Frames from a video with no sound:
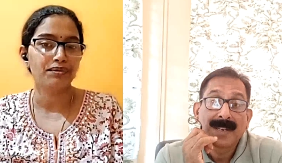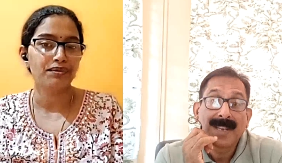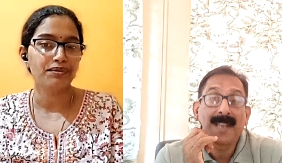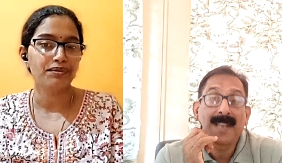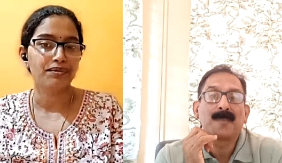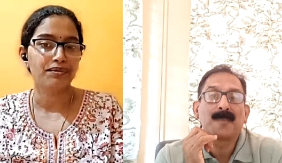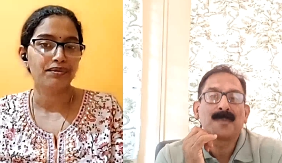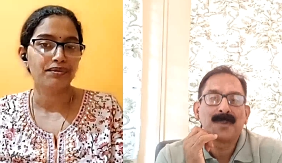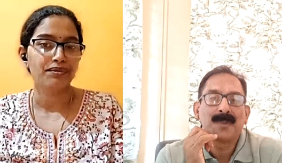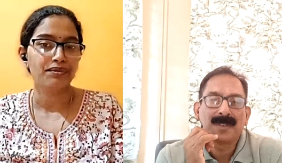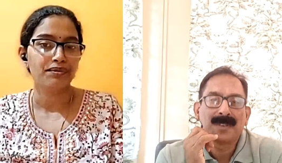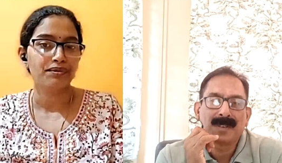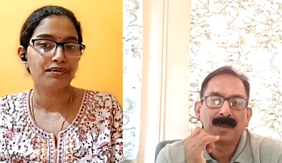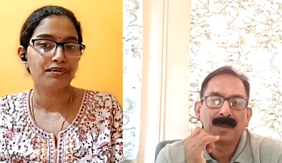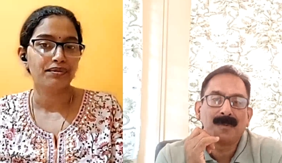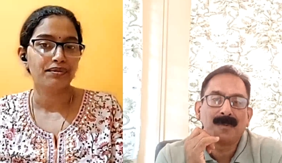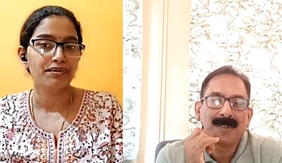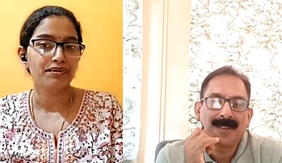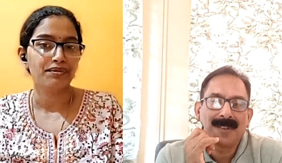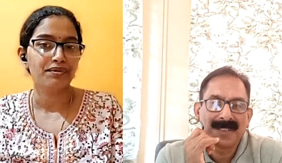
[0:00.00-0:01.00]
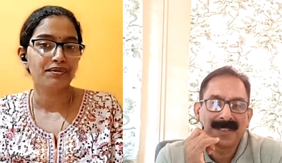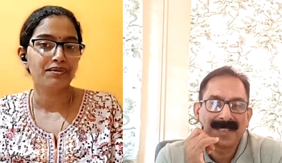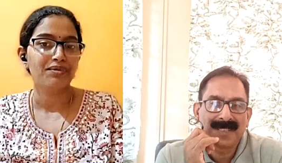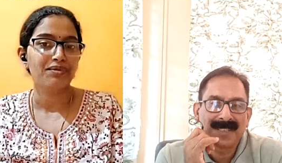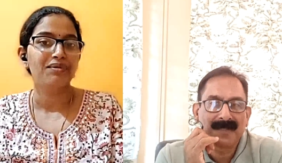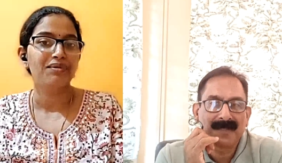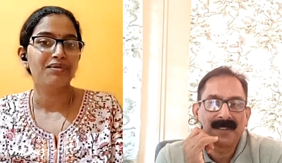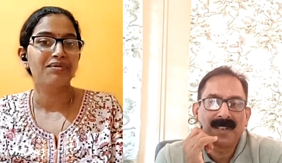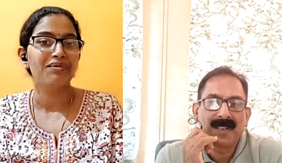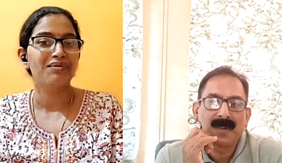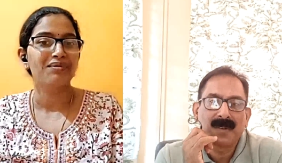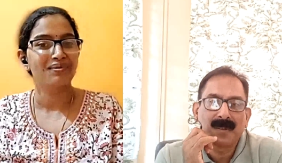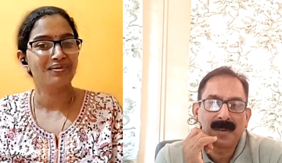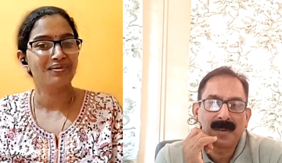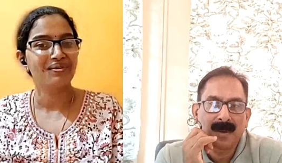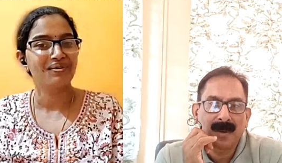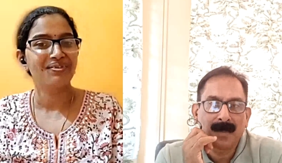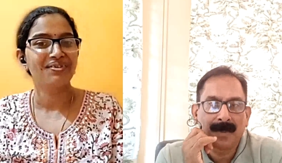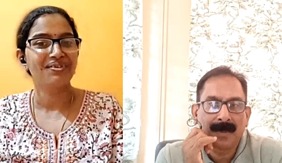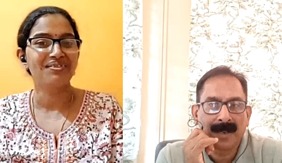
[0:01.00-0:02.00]
Speaker 1: Tech Mahindra. Wow, that's a very good
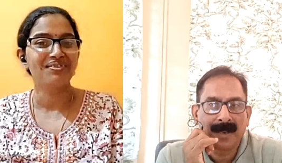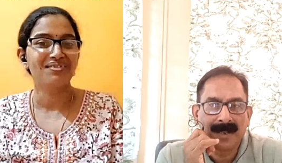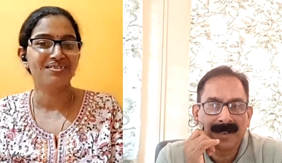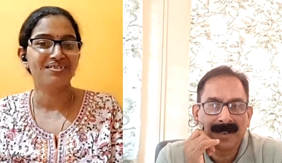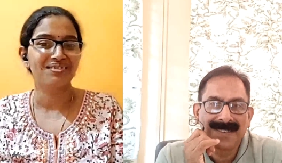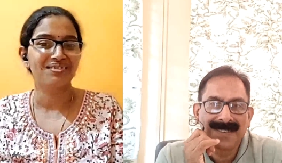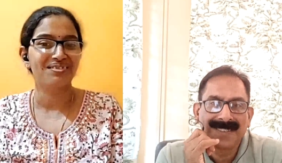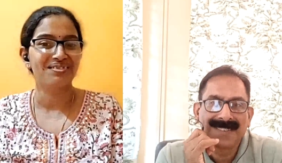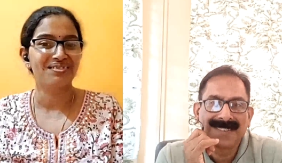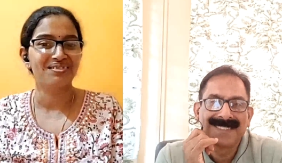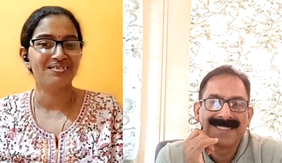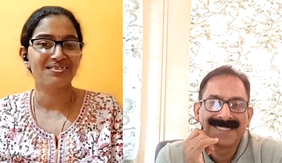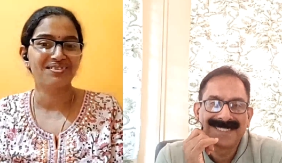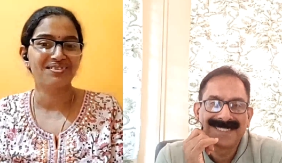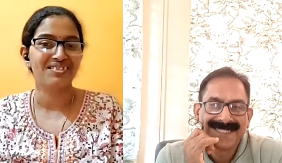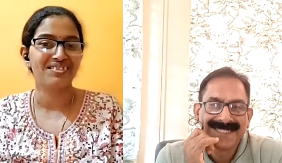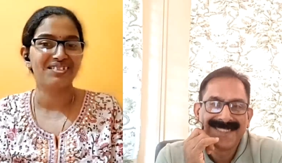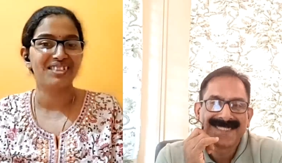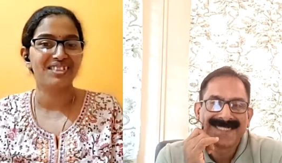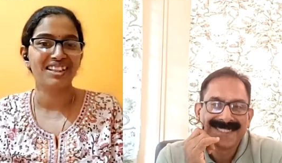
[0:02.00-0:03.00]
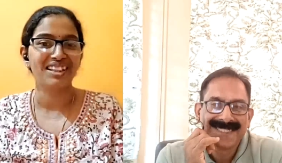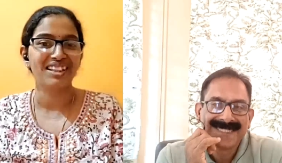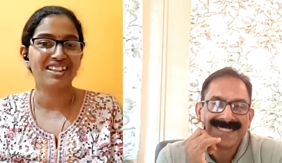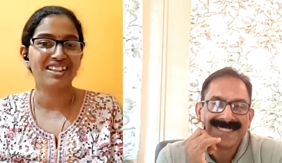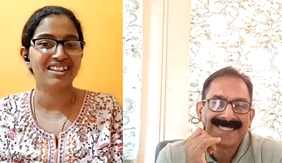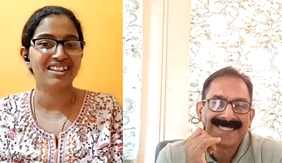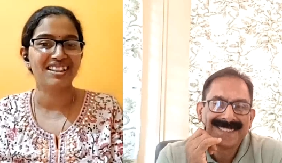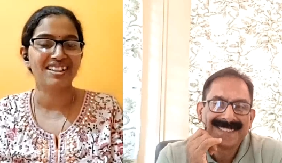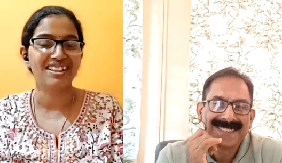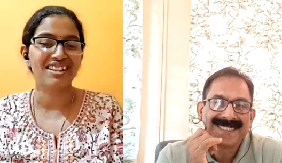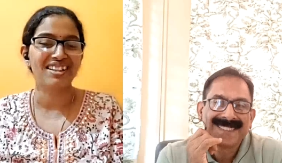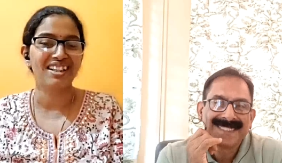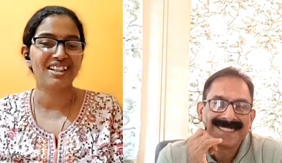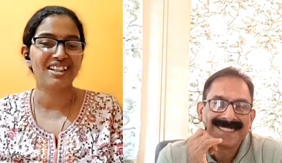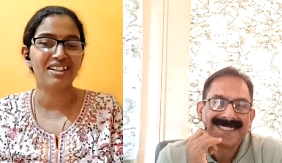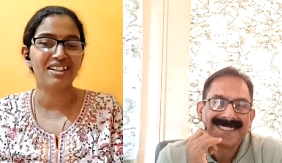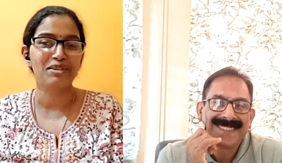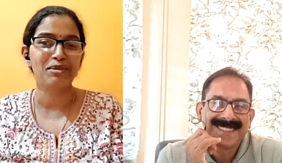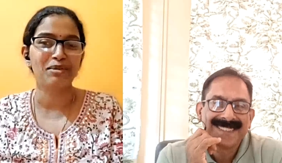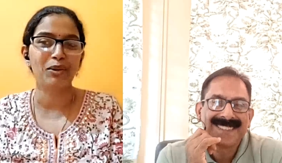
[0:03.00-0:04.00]
company.
Speaker 2: Yes.
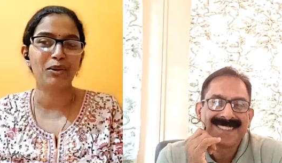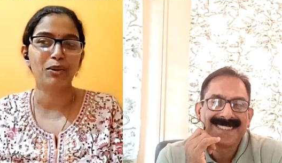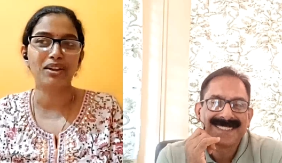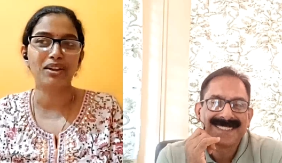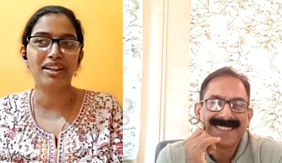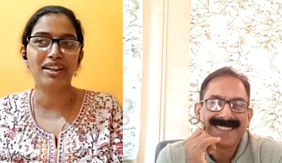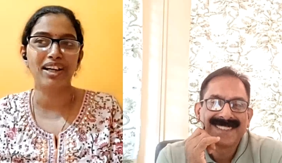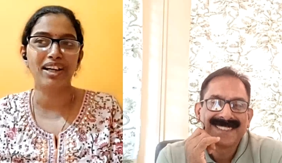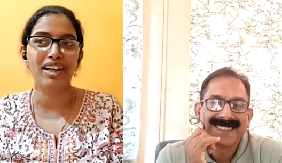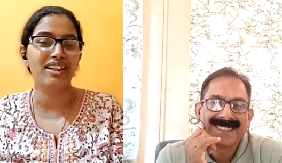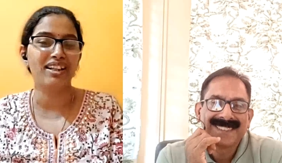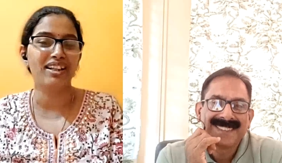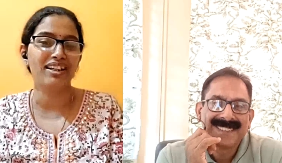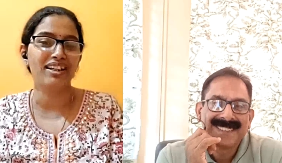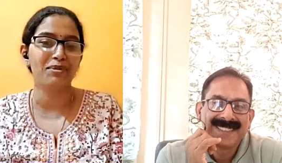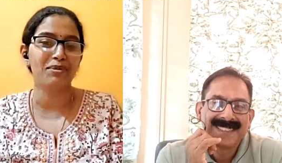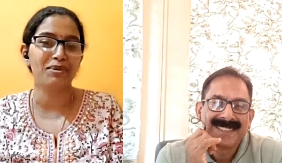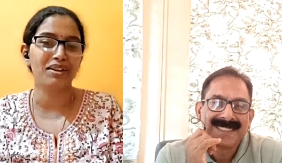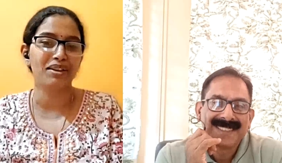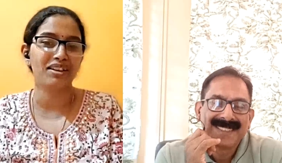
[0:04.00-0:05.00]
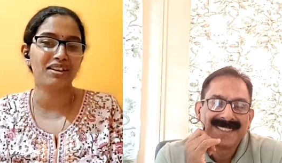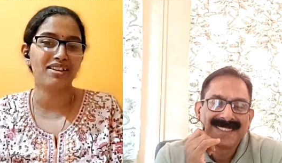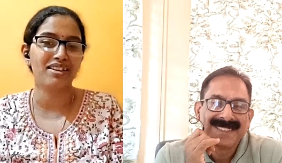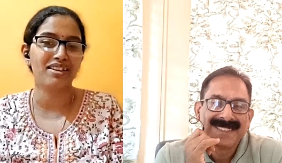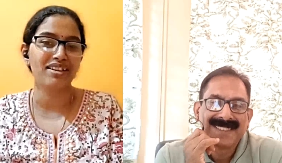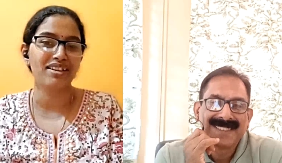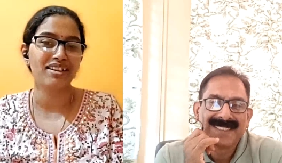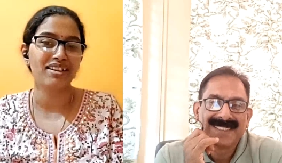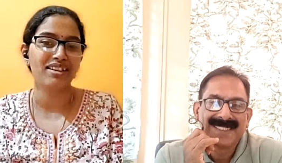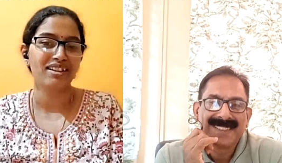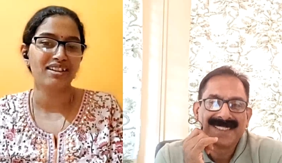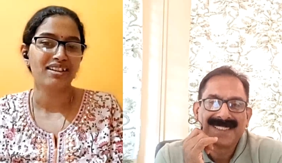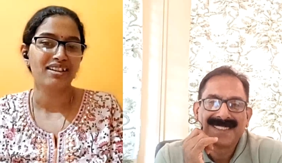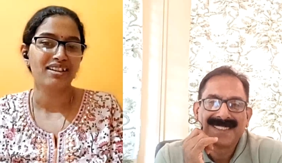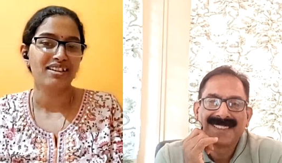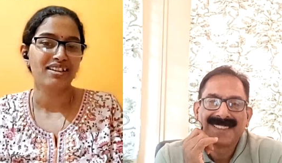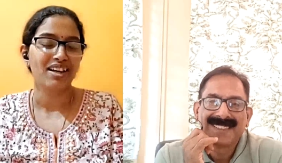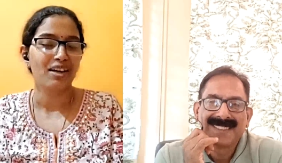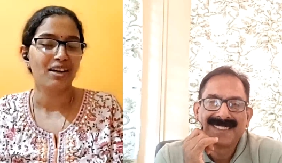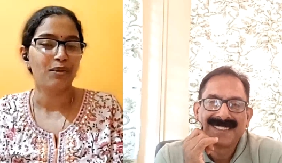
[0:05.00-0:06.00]
That is my only IT experience.
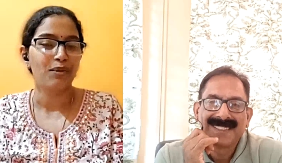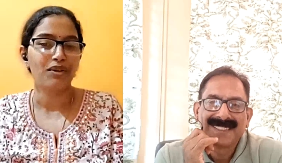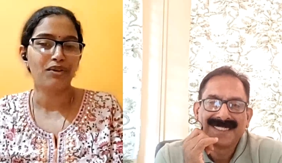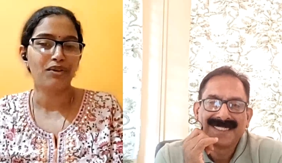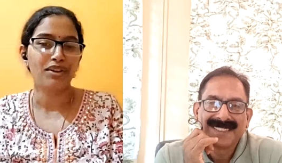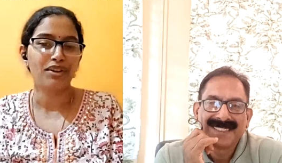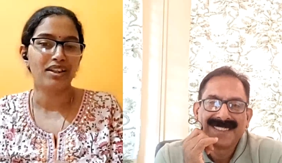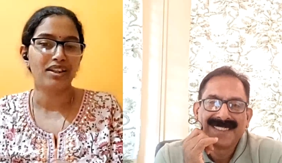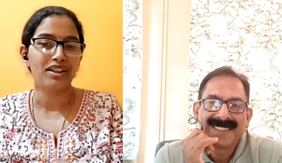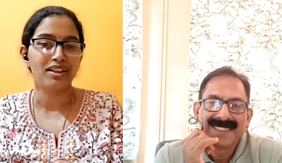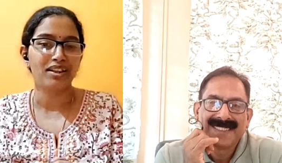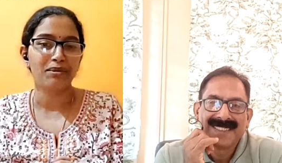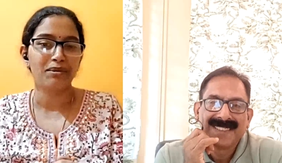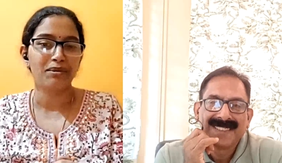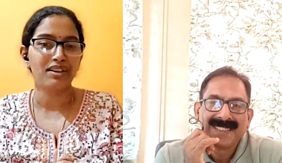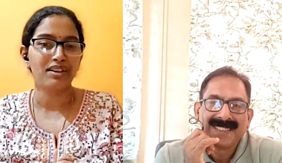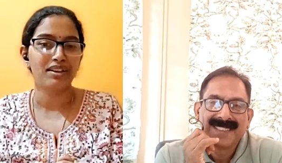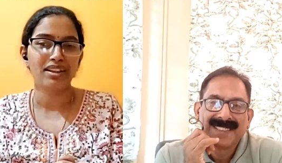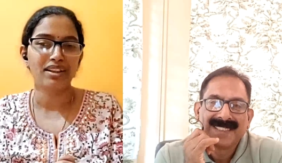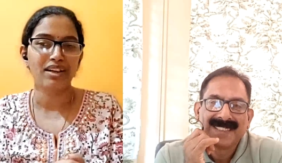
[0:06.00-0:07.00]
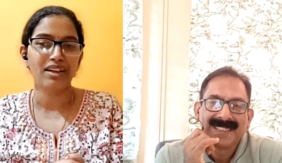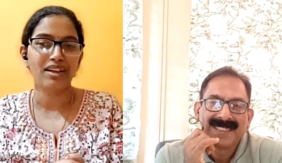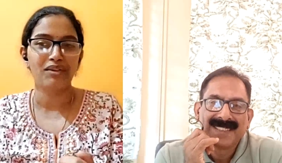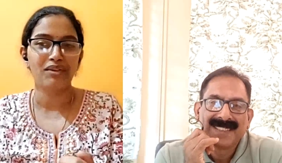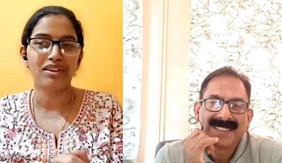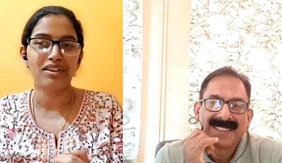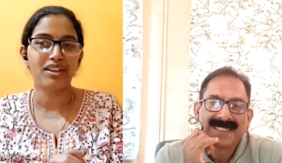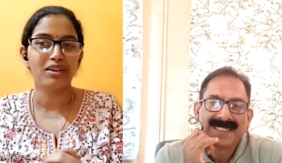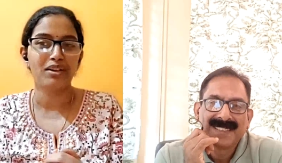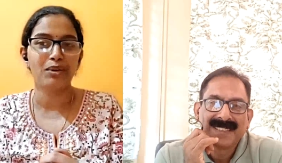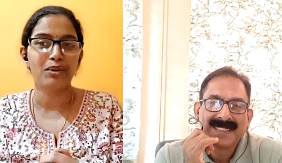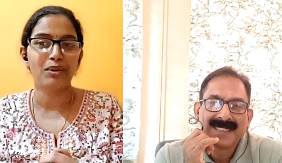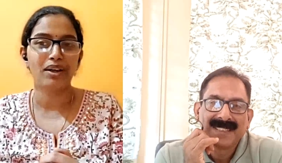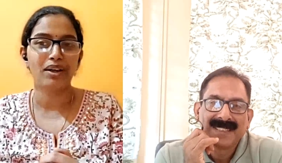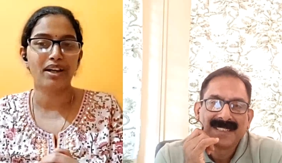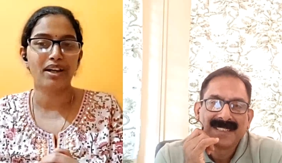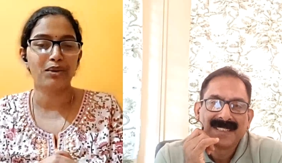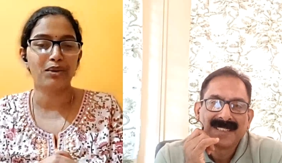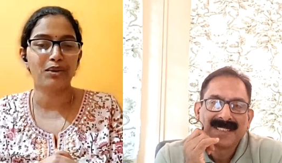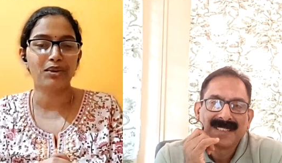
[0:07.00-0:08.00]
I worked for that company, and after that, no, I